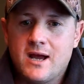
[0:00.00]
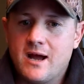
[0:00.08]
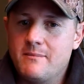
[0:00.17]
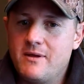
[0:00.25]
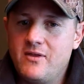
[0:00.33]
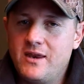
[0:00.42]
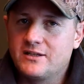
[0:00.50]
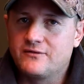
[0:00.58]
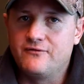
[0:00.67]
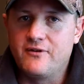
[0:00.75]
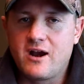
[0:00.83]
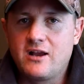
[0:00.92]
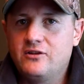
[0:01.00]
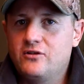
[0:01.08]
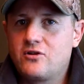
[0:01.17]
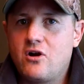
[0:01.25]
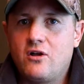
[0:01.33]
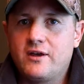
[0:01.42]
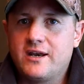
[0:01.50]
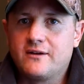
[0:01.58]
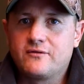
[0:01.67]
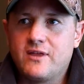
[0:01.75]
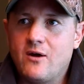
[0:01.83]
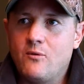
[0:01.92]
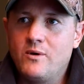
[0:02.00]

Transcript: and then it's very little calling after that.